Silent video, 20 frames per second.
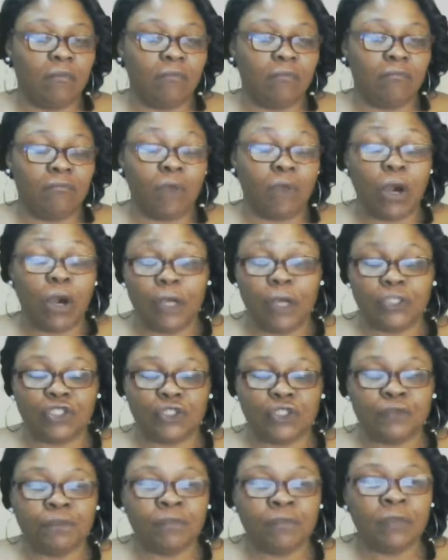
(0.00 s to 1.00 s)

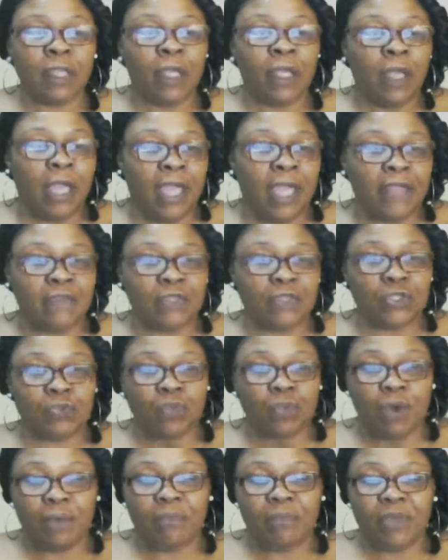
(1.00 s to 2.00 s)
March. And
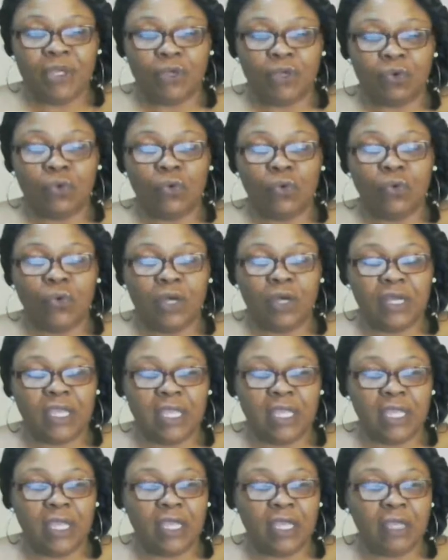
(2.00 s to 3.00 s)
this one pentacle,
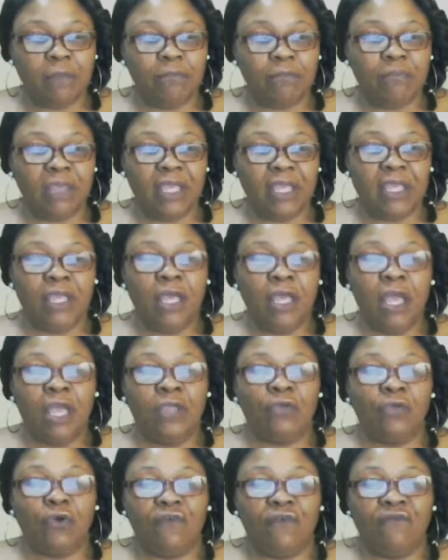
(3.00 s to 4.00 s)
again, could be
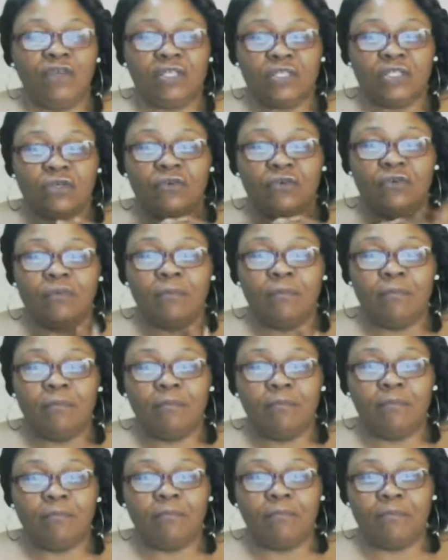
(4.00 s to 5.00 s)
your physical
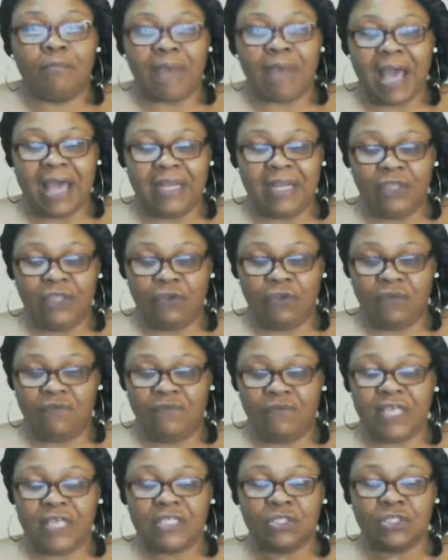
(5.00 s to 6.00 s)
body, your
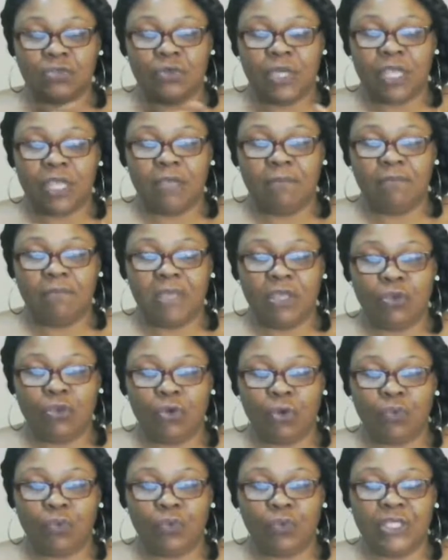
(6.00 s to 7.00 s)
vessel. It can be
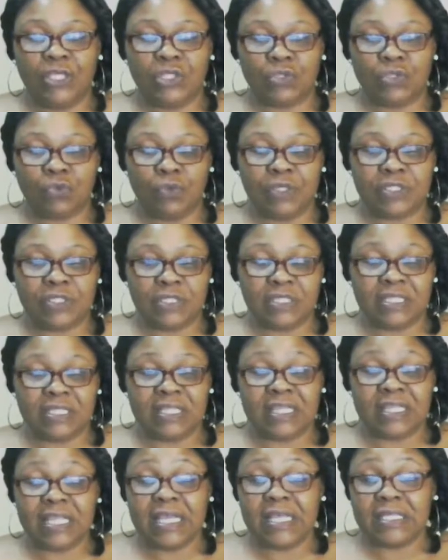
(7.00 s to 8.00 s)
your resources
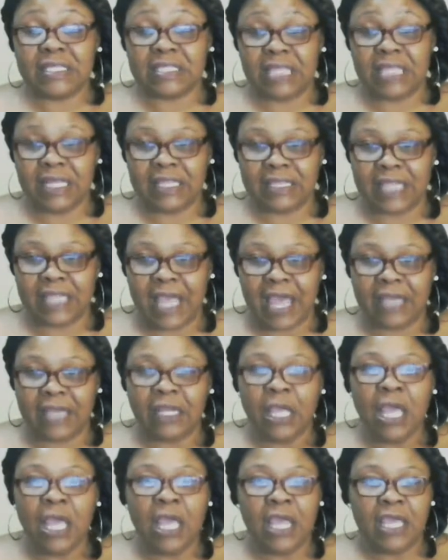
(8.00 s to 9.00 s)
and things like
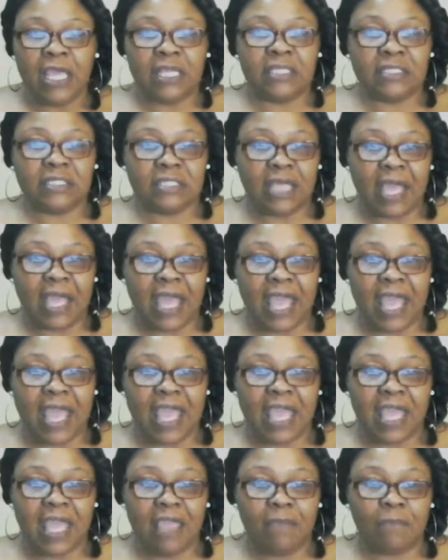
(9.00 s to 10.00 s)
that. It is an
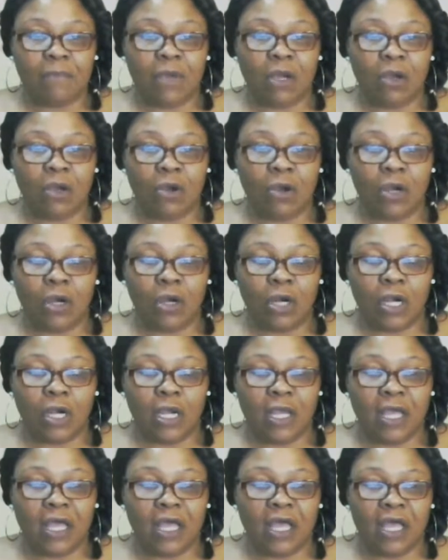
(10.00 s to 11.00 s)
aim or
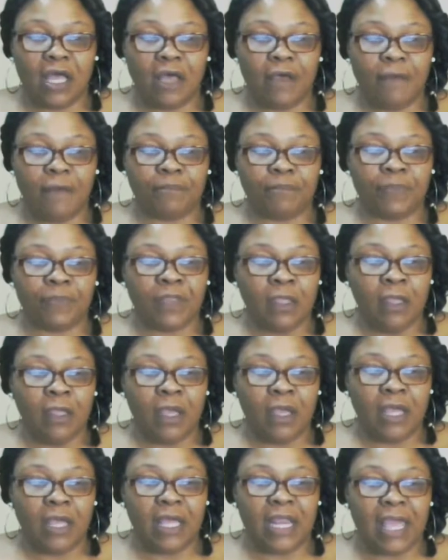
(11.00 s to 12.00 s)
an
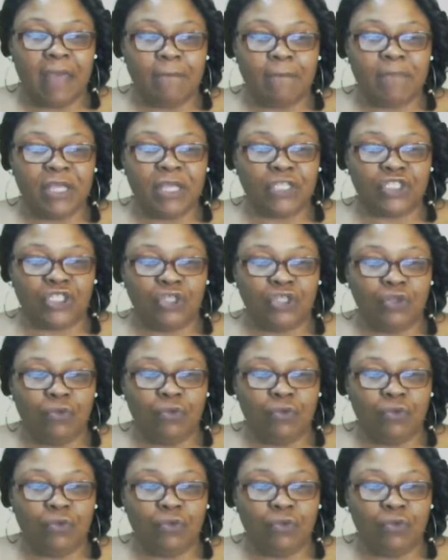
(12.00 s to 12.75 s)
ambition.